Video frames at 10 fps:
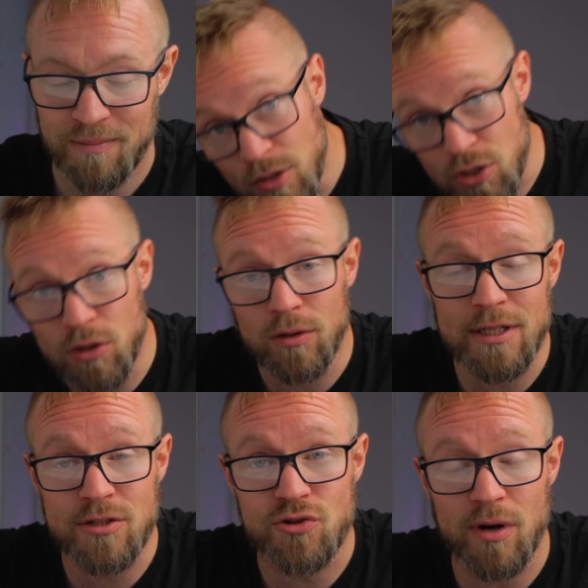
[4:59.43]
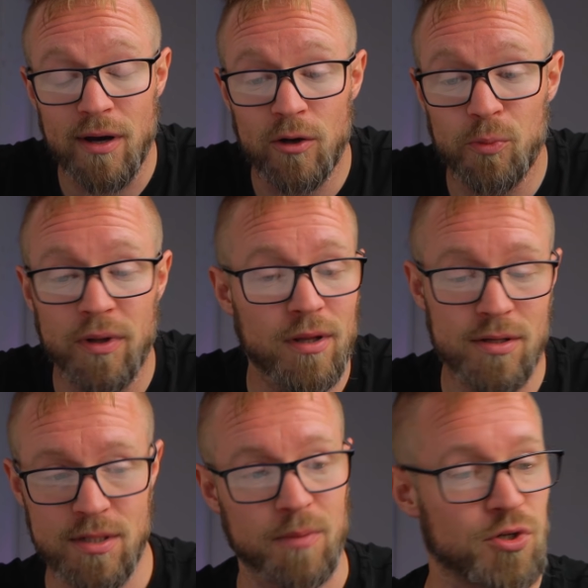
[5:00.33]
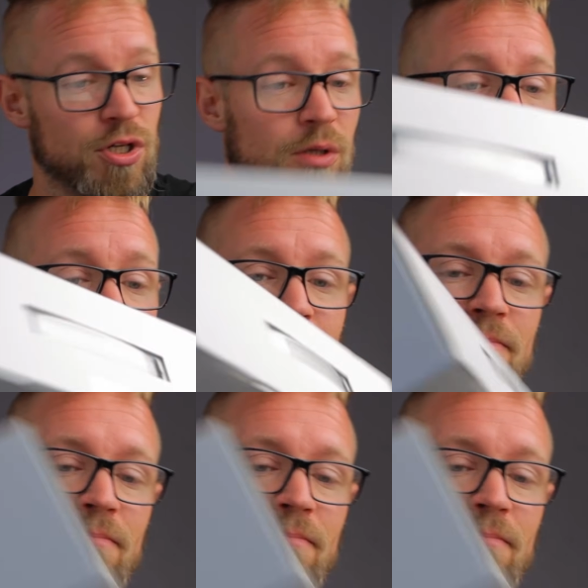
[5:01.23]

So let's try and open this up, shall we?